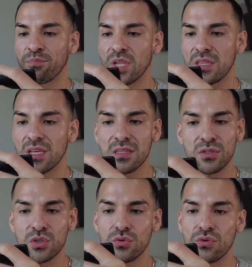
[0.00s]
nothing
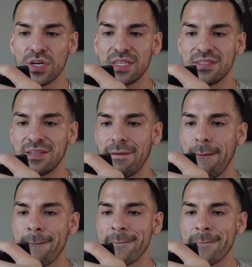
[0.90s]
too crazy,